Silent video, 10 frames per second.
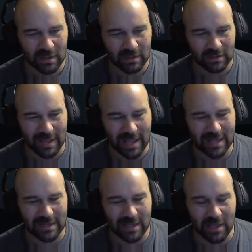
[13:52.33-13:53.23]

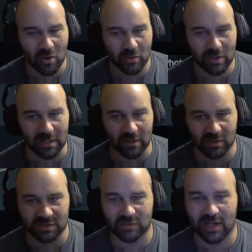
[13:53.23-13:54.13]
Clan Coyote,
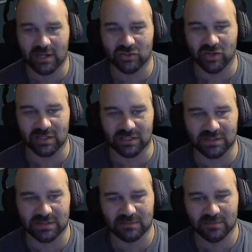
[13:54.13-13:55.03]
also kind of
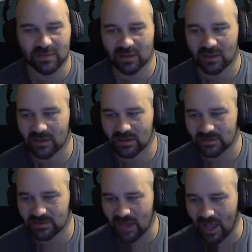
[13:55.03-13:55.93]
druggies.
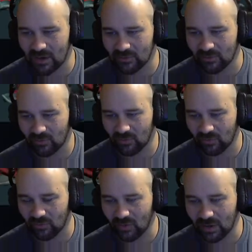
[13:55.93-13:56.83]
Not...
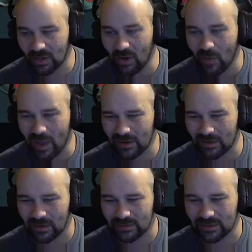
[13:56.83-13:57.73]
You know what?
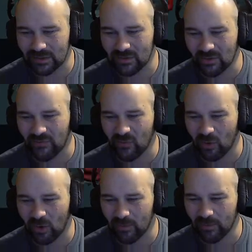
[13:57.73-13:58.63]
The
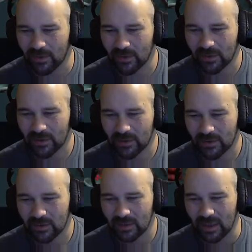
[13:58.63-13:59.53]
uniform,
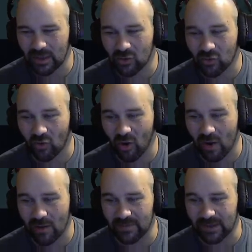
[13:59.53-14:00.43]
it could grow
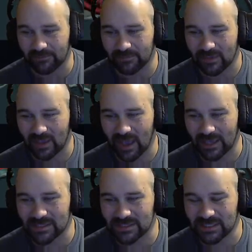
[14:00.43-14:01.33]
on me. I
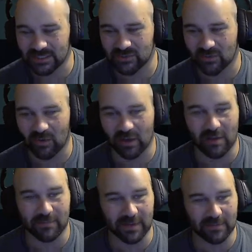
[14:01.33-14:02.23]
could see this growing on me.